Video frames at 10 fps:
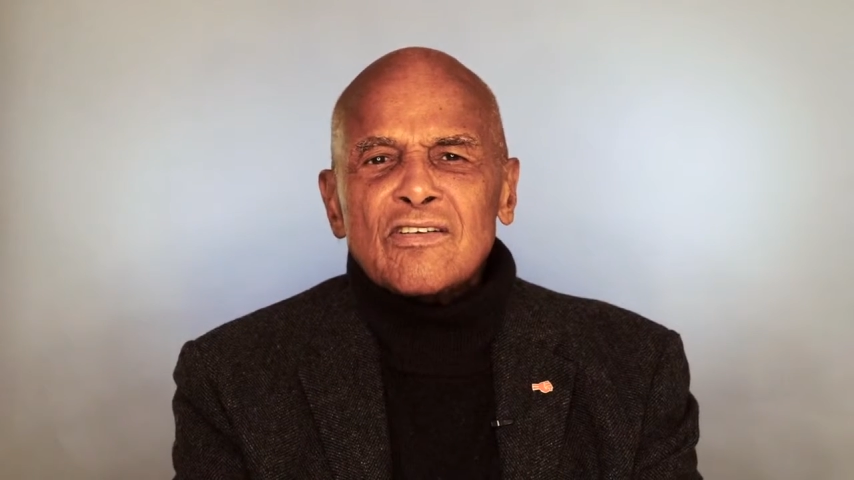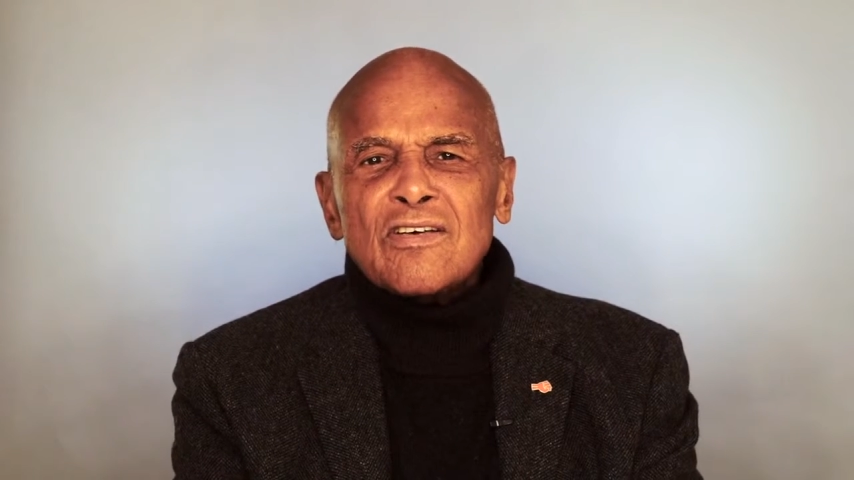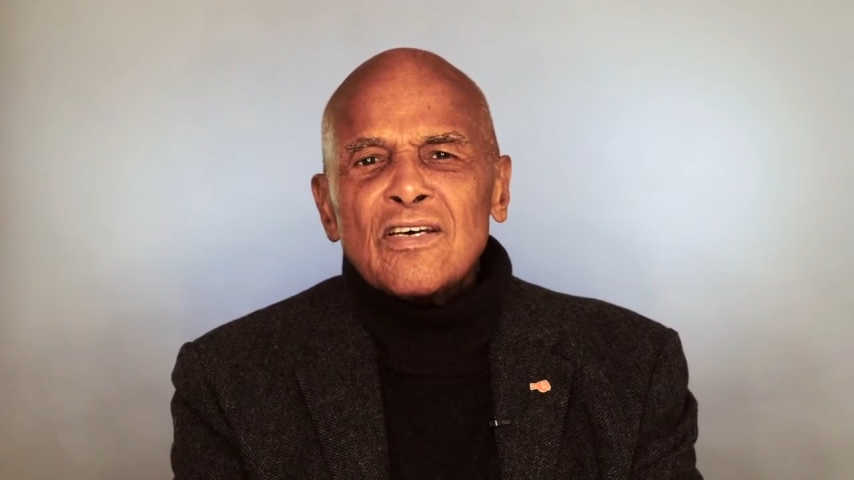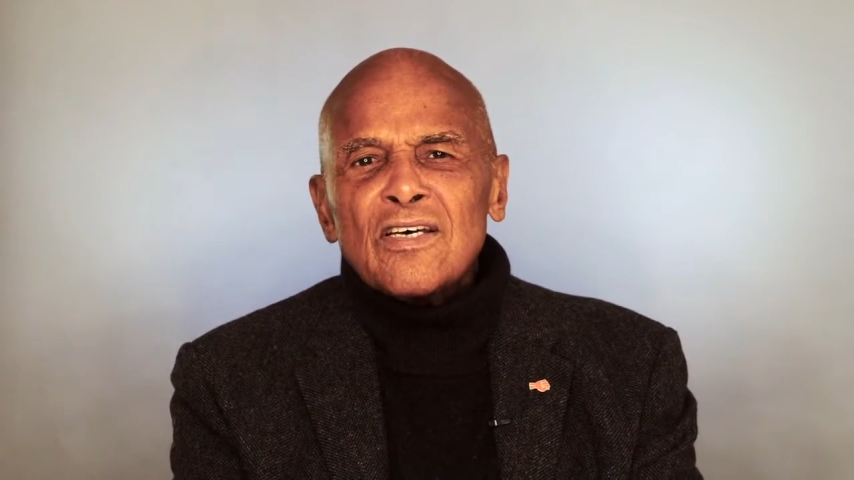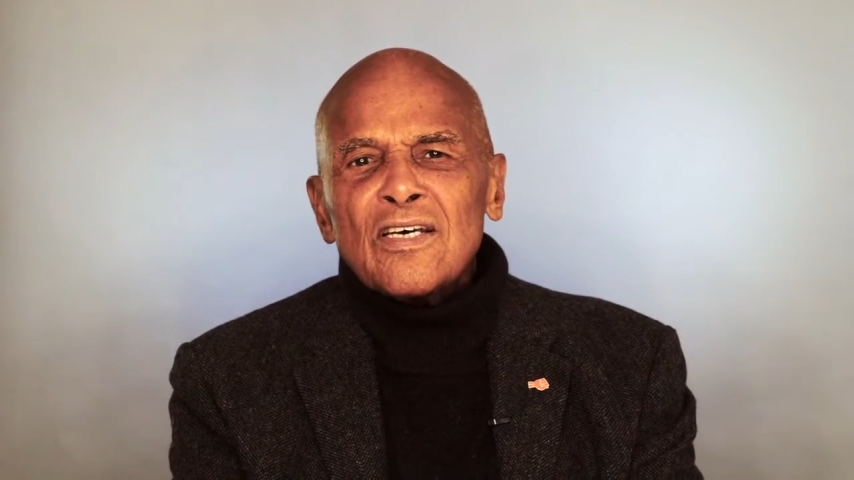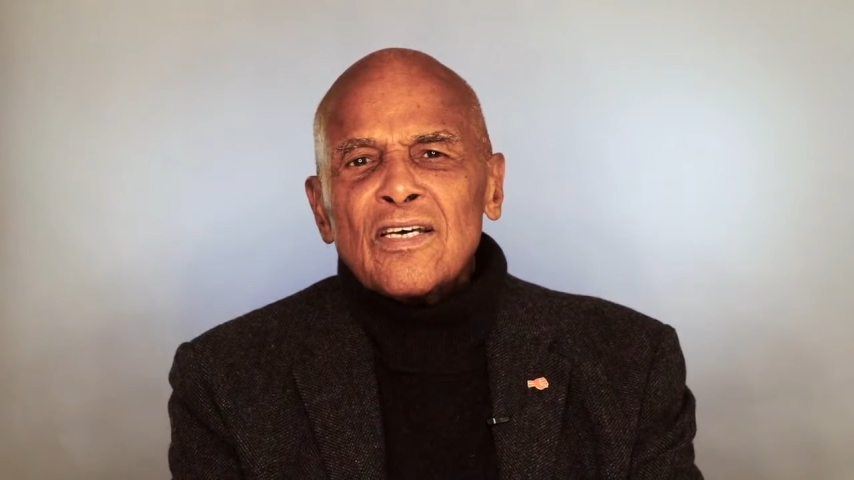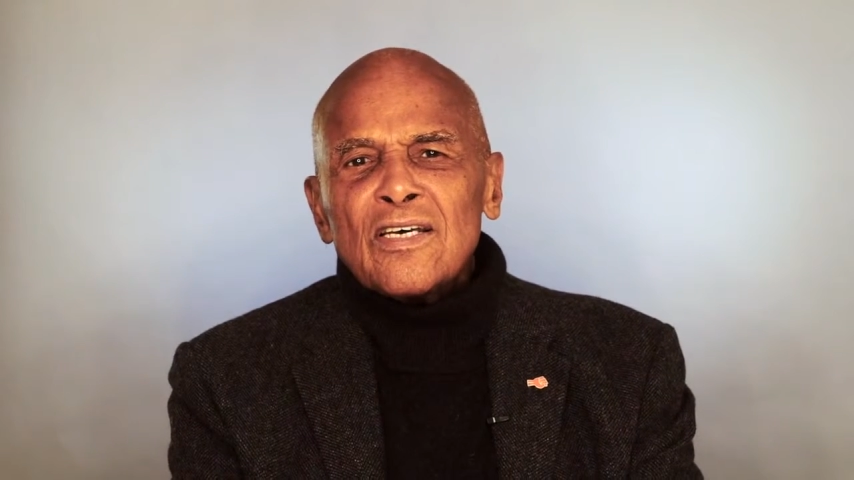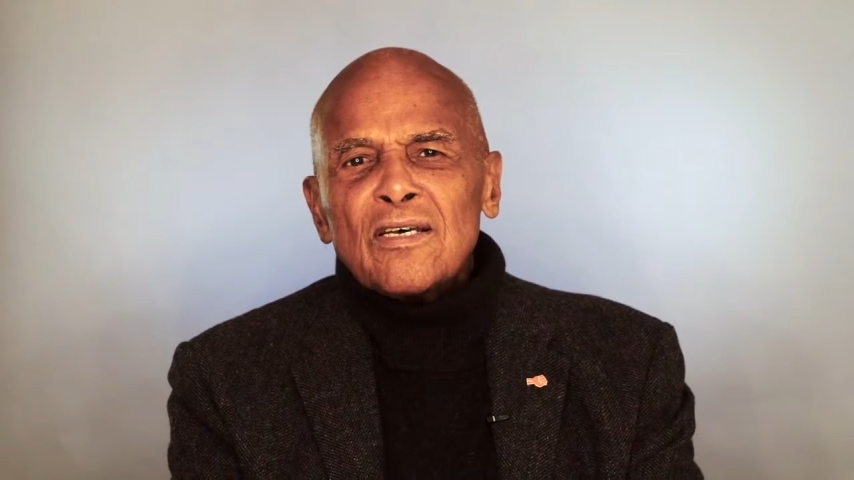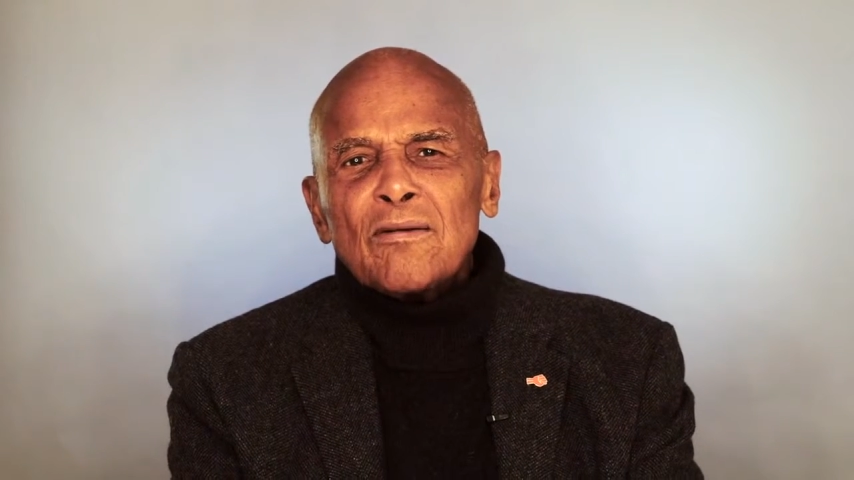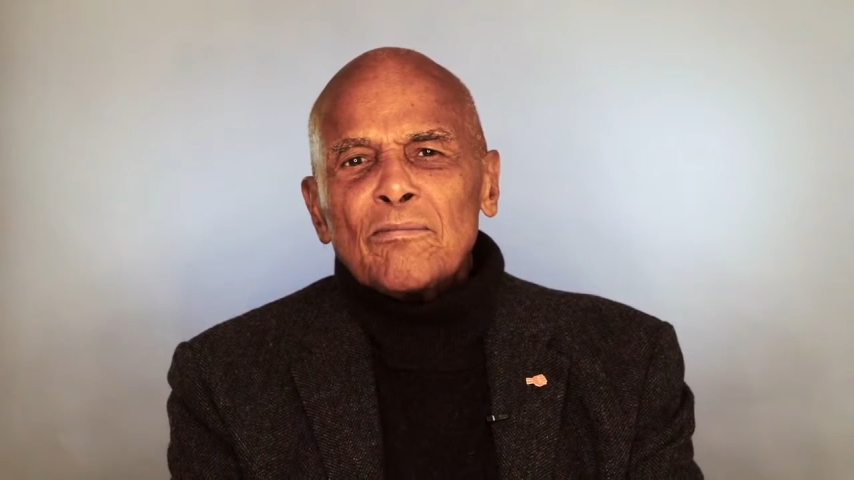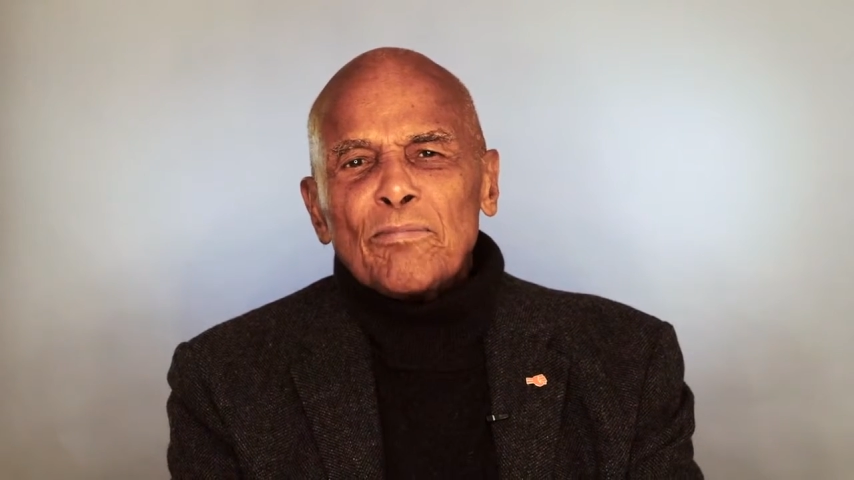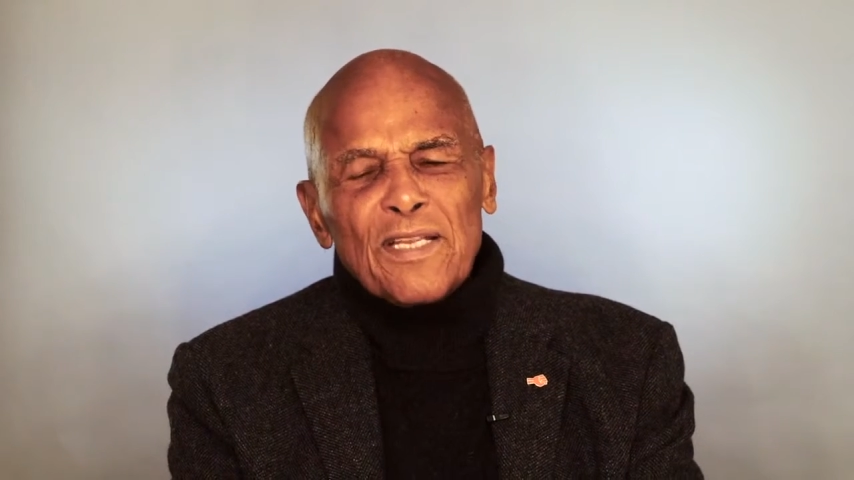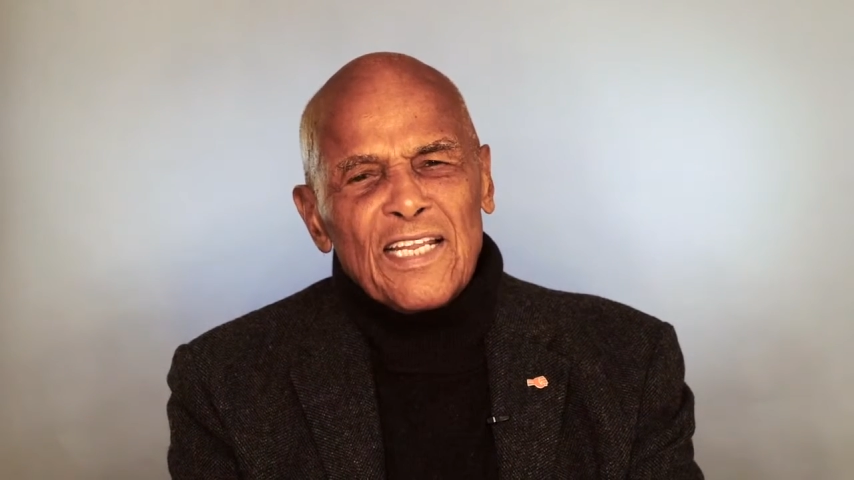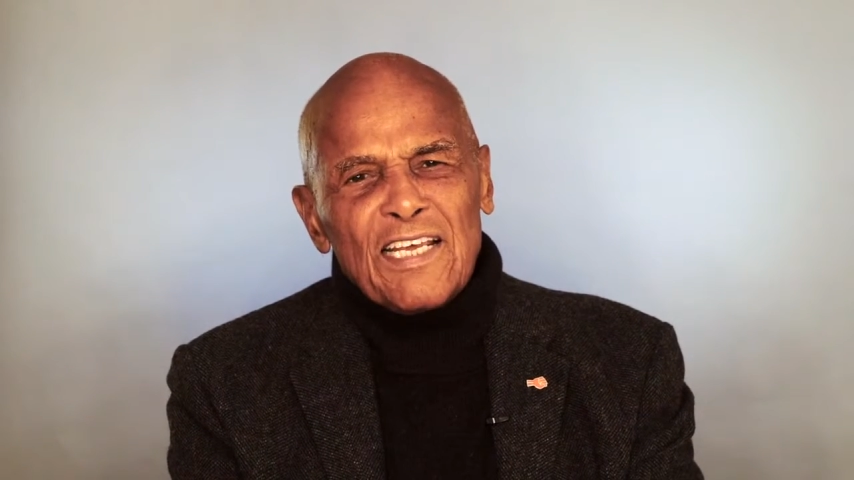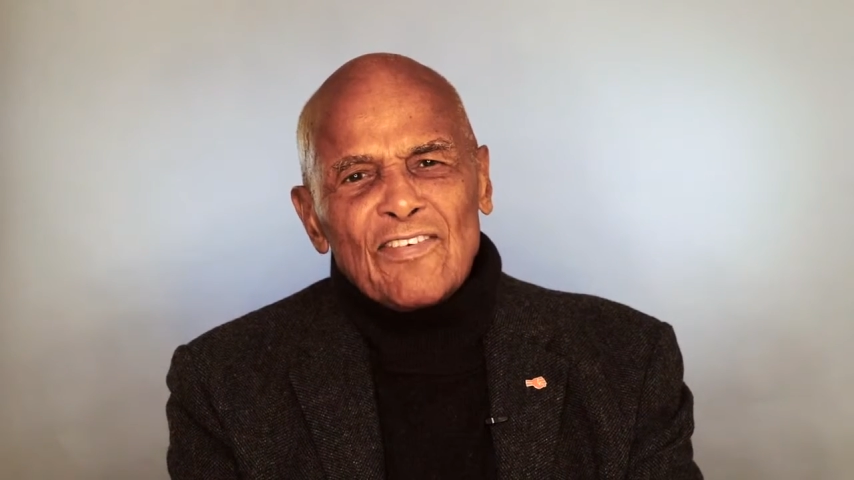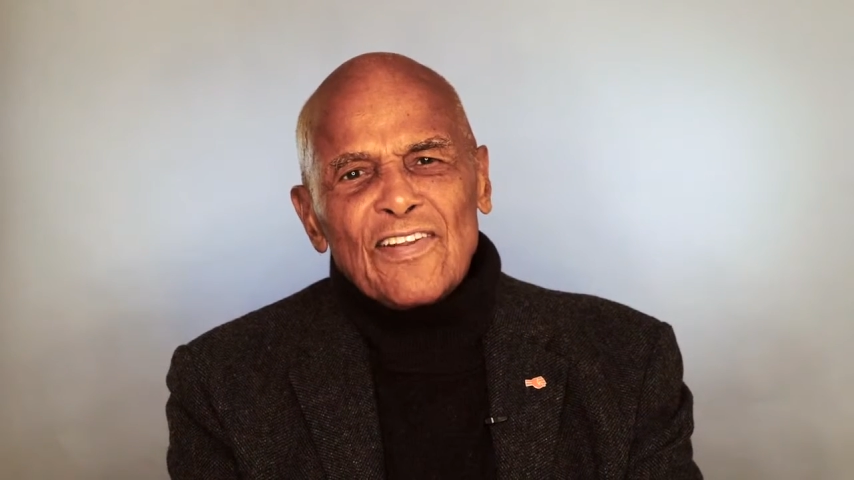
believed